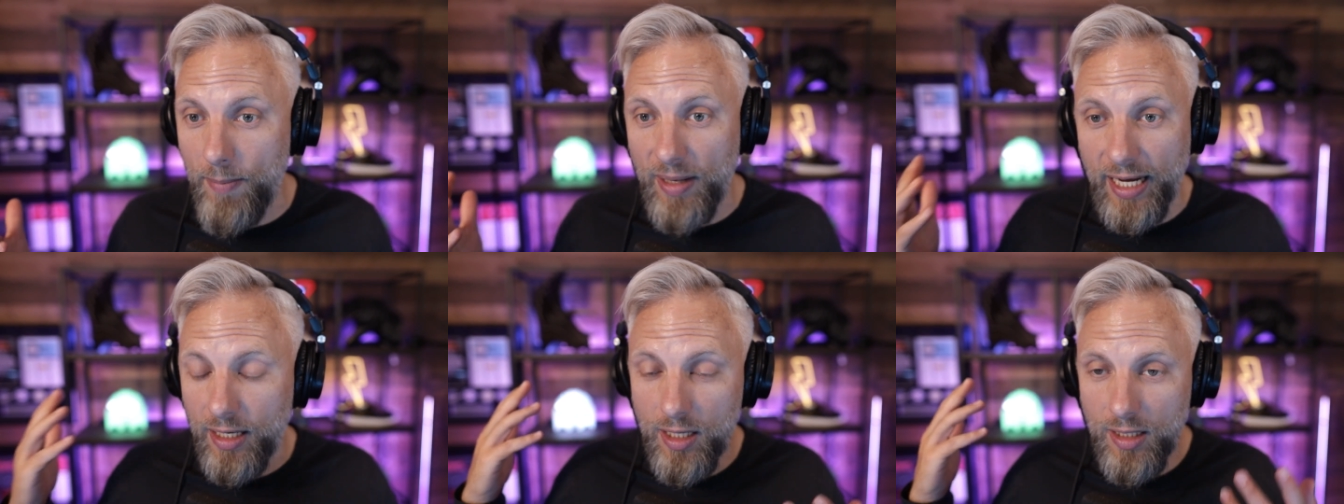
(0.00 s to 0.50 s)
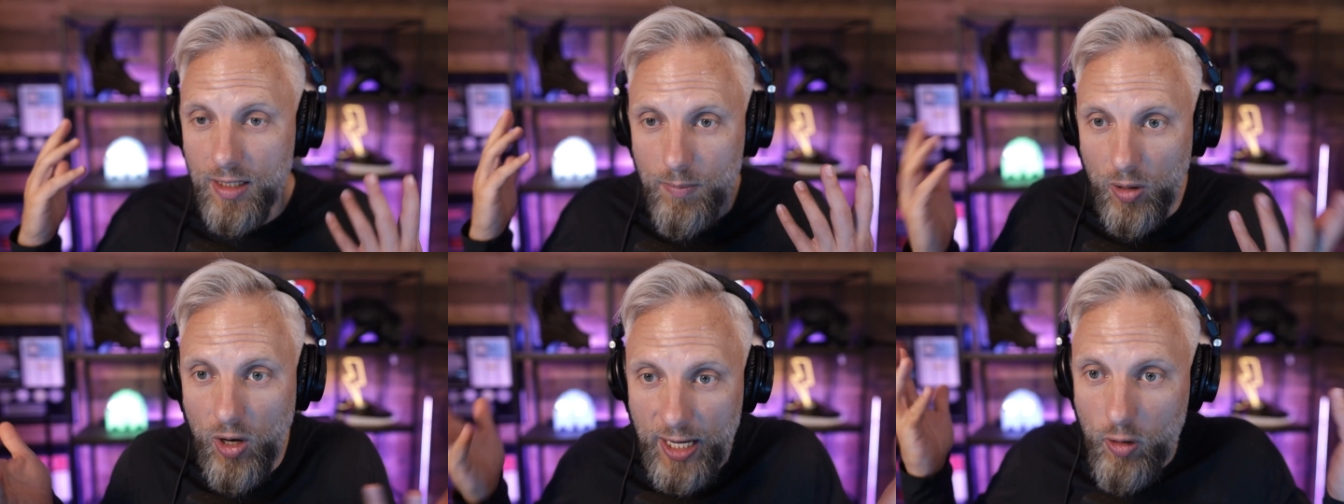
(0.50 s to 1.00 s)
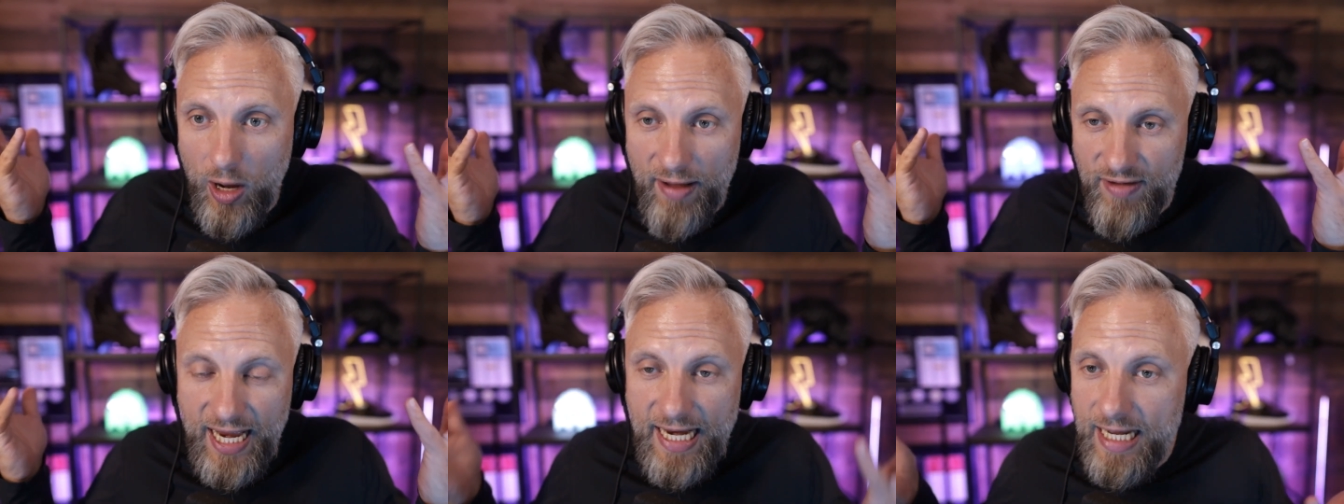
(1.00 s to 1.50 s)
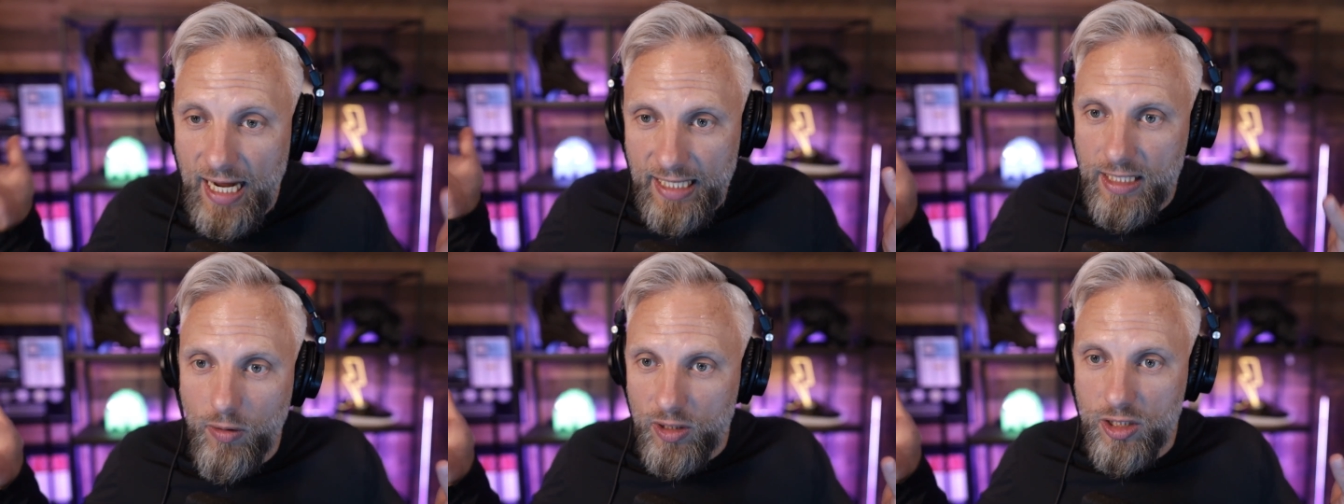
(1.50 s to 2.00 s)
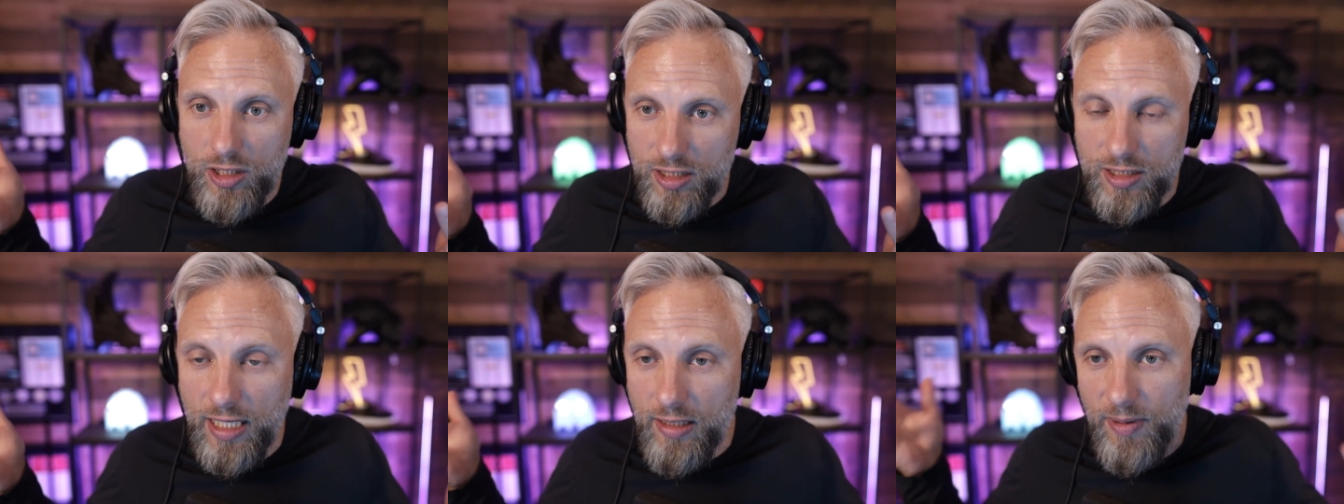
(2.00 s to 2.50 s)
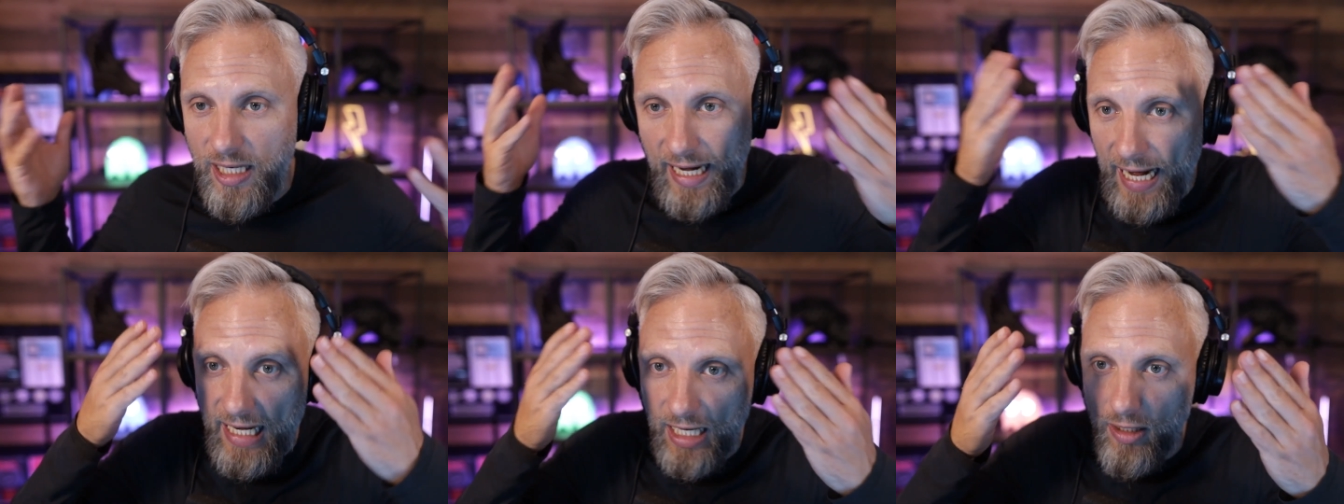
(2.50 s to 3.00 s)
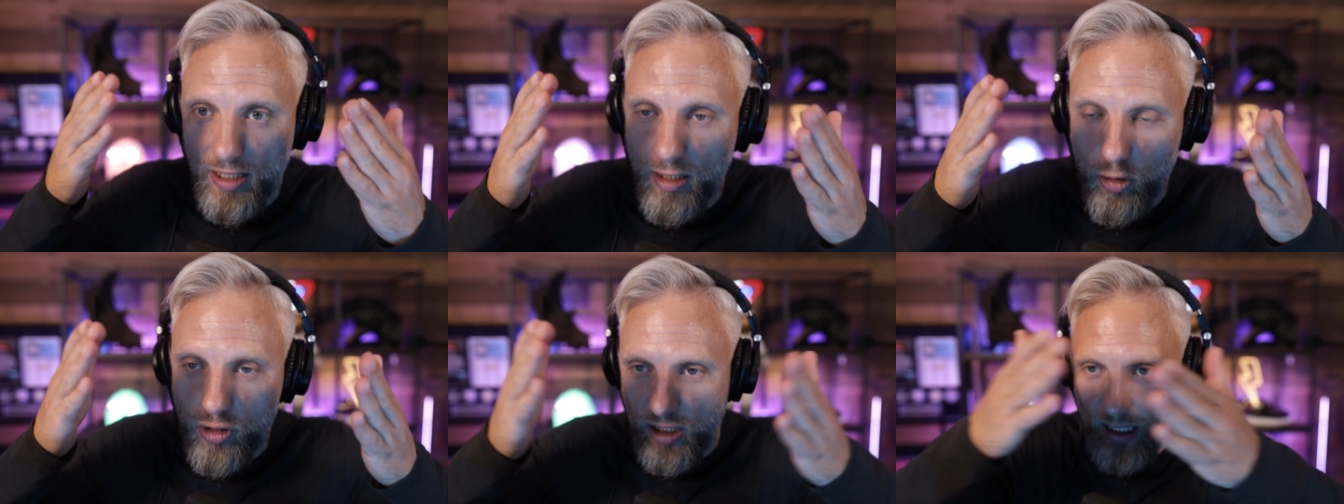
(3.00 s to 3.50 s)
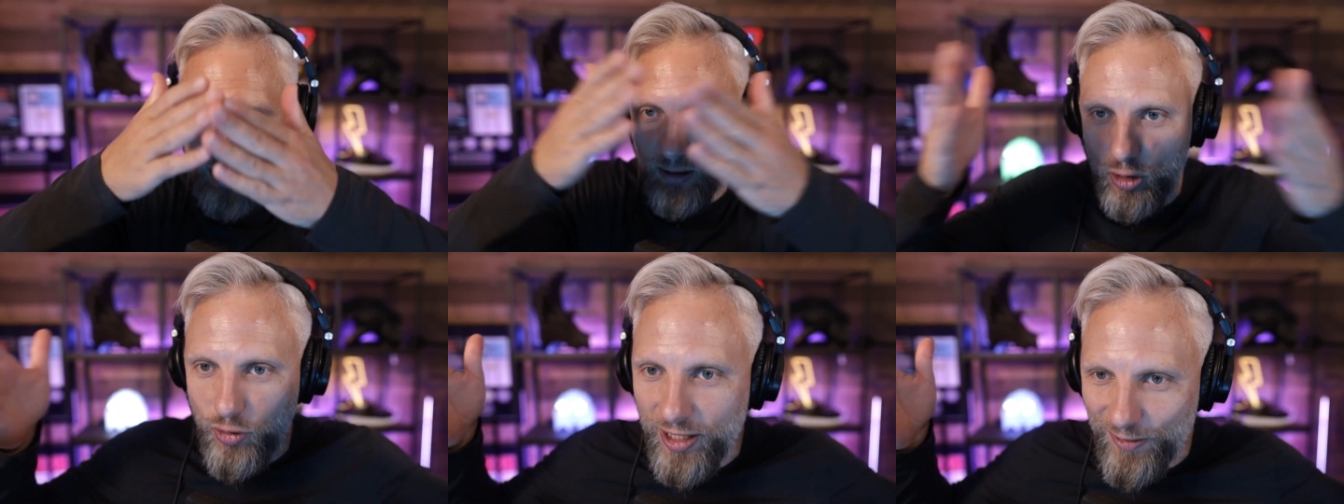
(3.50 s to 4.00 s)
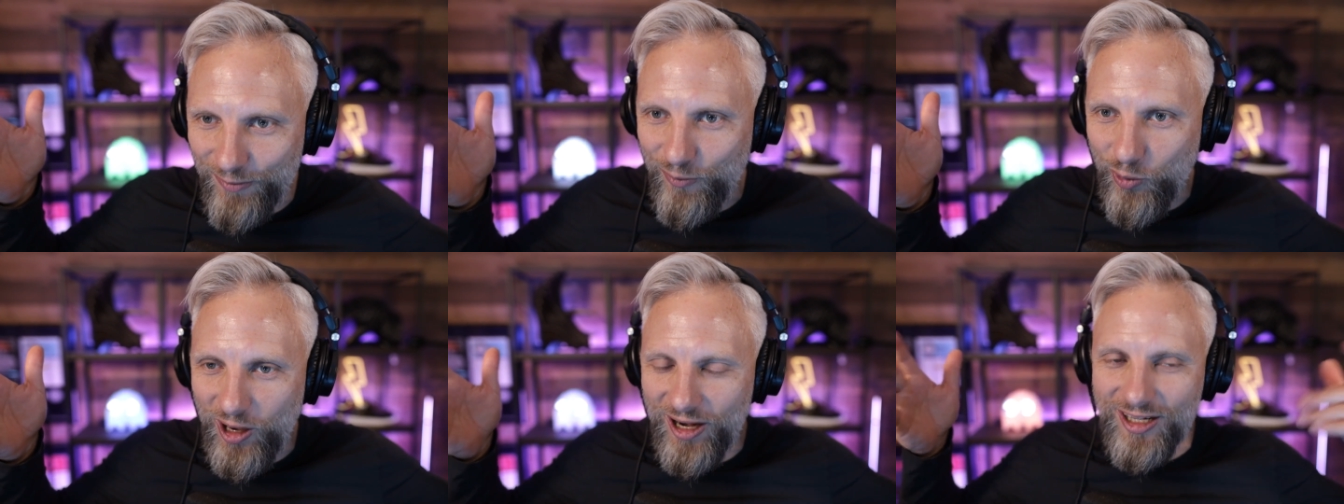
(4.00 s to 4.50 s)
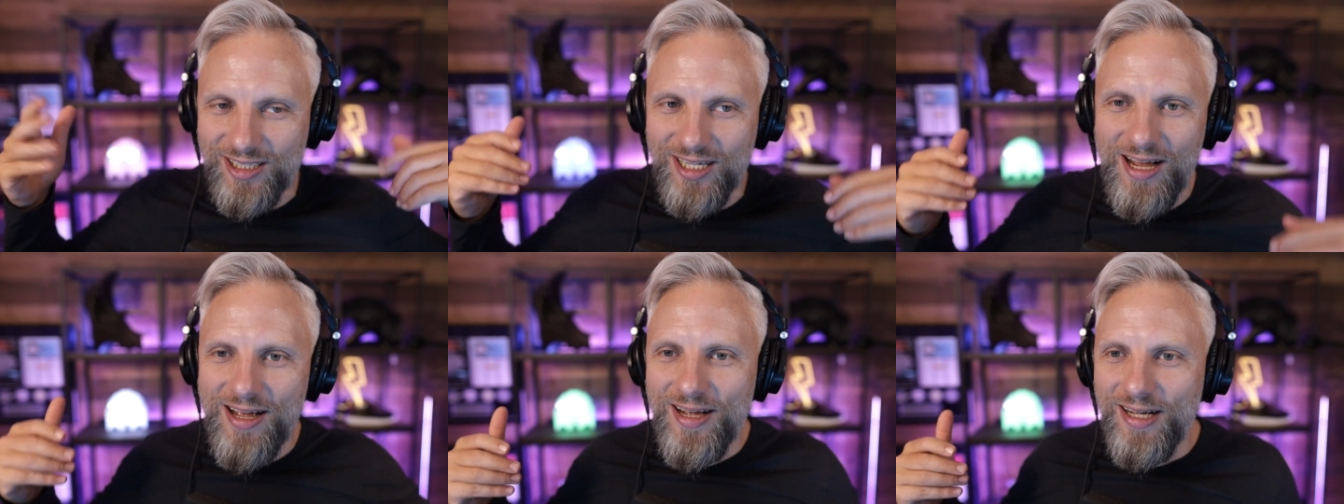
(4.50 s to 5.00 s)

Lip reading: I'm like, bro, I don't have any idea what you just said to me. Like, you just had a string of words.